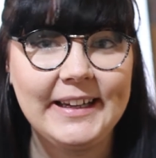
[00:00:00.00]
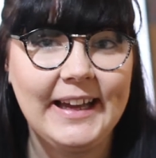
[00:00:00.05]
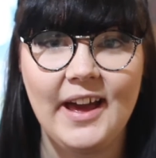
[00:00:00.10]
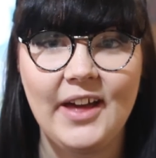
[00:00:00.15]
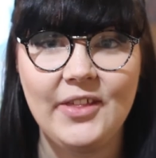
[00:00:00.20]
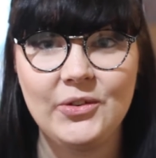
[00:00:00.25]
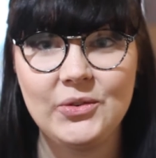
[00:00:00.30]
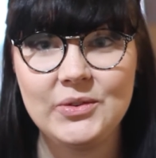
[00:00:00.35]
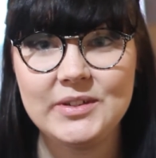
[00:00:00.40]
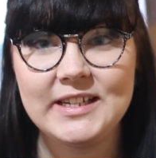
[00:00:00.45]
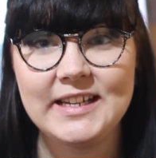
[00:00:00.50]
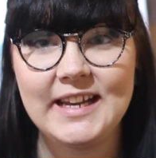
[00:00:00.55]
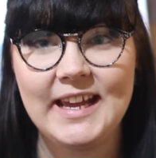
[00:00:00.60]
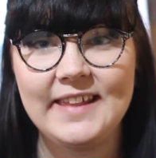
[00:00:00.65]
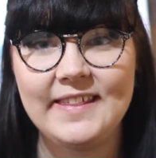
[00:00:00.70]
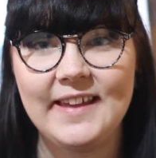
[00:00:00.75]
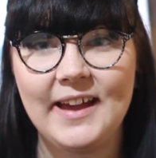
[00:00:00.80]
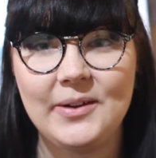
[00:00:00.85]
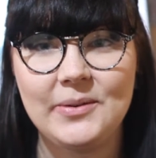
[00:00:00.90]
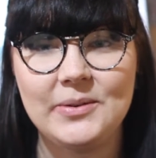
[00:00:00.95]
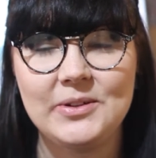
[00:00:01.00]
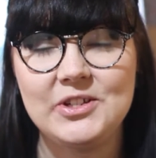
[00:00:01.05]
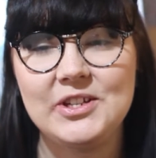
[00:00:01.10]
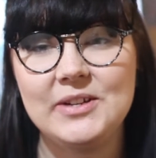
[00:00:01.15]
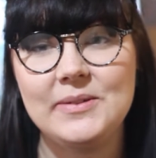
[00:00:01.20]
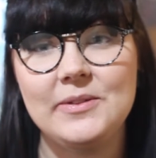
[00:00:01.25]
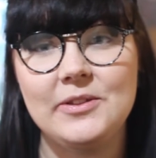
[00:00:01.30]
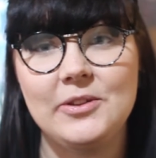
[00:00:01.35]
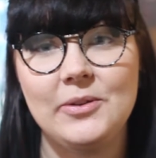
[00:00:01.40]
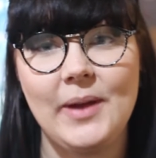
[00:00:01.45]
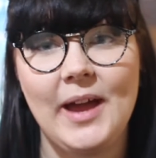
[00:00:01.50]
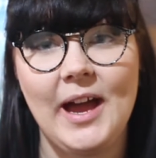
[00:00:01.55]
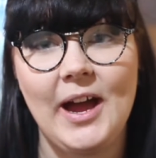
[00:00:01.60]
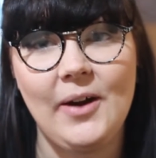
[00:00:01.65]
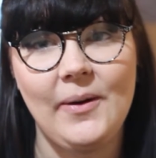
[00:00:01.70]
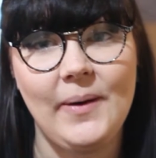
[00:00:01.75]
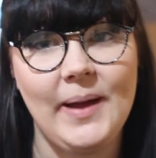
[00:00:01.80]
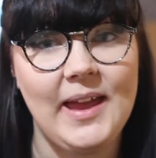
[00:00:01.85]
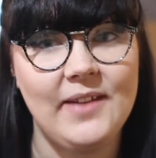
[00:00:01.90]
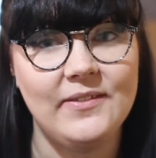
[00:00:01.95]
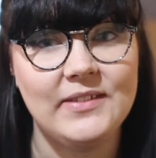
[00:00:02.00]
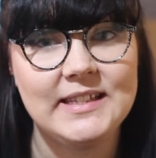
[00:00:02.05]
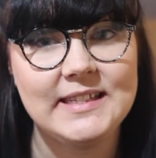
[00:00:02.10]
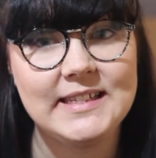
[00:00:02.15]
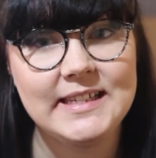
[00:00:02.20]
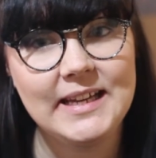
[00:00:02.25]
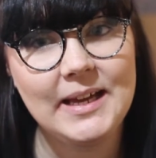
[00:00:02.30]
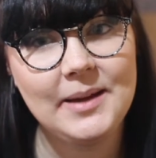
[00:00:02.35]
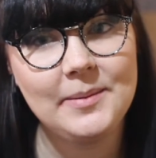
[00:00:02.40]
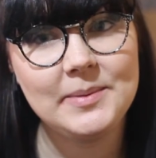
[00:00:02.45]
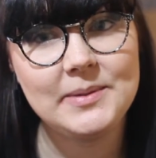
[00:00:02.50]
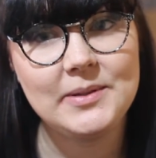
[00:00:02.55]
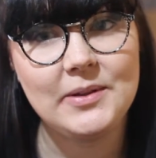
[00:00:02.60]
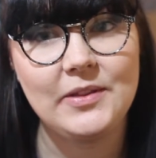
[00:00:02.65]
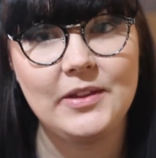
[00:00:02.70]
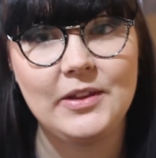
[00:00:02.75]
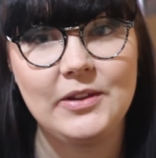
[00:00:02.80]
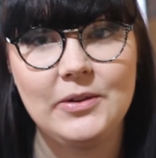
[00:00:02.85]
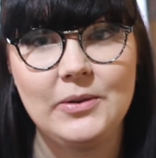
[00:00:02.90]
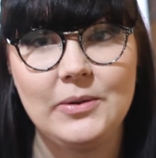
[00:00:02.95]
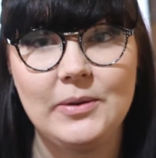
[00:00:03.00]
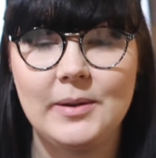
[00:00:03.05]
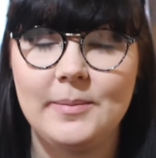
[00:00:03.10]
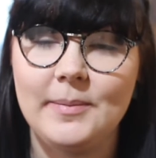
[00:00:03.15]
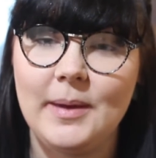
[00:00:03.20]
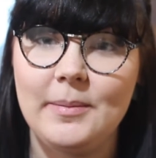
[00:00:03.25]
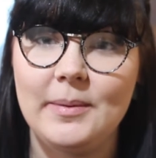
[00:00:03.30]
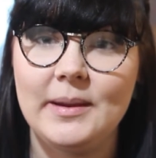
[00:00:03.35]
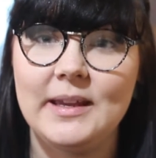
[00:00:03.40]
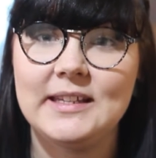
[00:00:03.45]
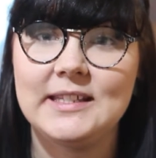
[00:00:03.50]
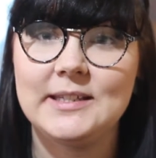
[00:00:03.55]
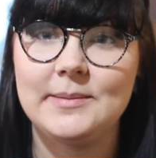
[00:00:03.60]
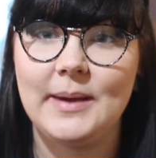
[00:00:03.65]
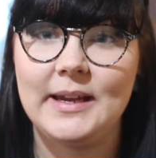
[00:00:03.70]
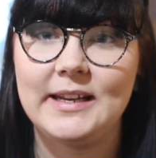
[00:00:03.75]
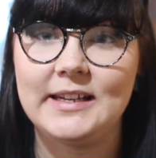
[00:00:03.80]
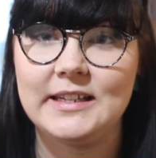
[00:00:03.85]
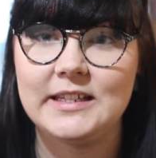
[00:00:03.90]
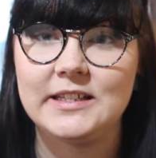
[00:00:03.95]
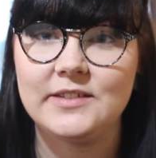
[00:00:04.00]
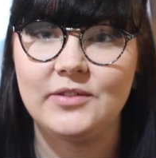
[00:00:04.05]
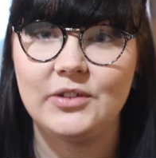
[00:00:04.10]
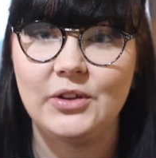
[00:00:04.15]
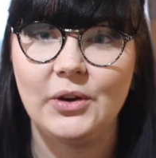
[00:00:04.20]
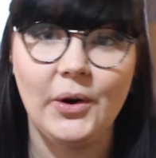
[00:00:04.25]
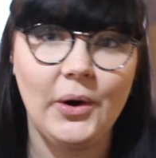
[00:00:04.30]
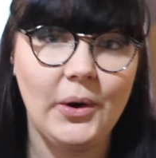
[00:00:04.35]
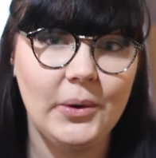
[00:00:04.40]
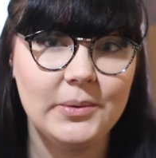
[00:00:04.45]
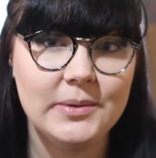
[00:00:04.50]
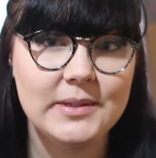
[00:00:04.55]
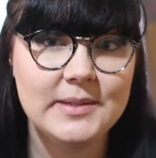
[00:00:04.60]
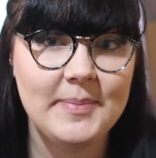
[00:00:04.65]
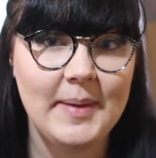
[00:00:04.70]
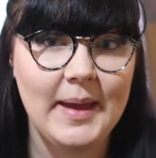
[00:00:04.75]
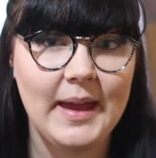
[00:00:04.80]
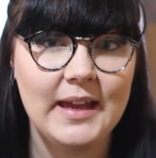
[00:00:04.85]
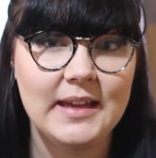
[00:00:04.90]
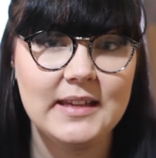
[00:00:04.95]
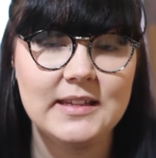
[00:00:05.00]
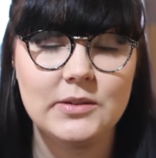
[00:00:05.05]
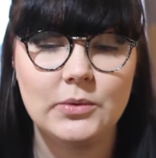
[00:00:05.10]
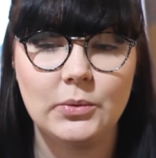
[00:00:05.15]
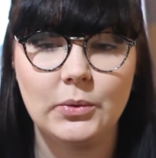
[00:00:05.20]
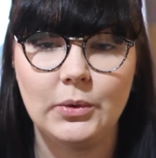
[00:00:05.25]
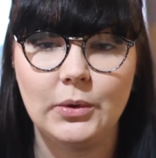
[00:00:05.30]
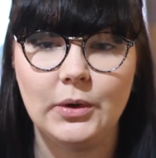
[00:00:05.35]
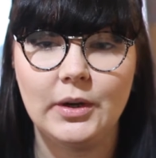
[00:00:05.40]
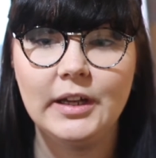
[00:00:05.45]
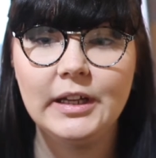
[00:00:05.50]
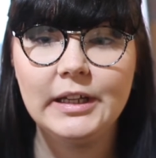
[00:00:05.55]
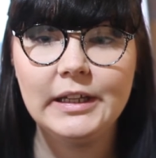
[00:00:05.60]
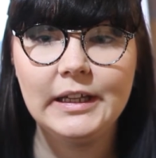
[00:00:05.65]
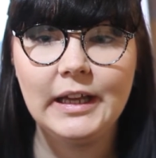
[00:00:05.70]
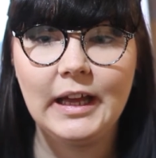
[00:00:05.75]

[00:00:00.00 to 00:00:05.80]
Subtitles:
I thought today that I would share with you how I have it set up so that you can maybe get some ideas for your own space, or